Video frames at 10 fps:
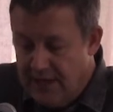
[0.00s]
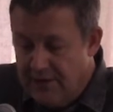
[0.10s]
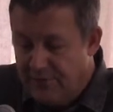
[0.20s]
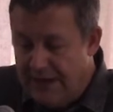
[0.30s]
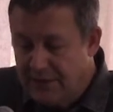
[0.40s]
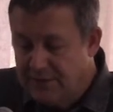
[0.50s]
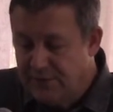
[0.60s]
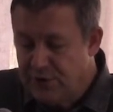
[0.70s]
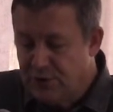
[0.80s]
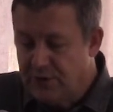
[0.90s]
for out of
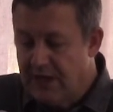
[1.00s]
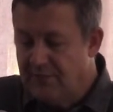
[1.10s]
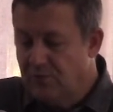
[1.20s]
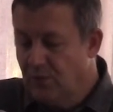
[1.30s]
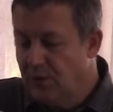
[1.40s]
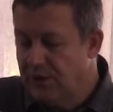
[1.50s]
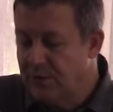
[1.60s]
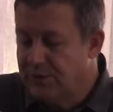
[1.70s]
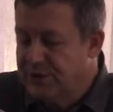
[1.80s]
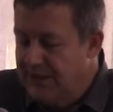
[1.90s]
you shall come a ruler who
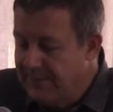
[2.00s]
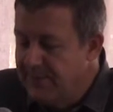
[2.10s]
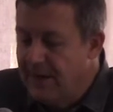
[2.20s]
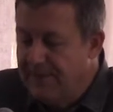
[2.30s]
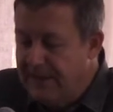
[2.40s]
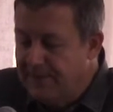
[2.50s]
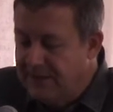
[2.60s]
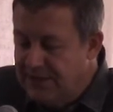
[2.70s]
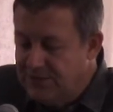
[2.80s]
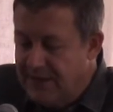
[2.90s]
will shepherd my
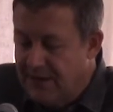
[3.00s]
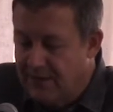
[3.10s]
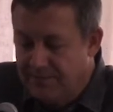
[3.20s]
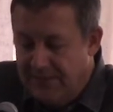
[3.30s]
people Israel.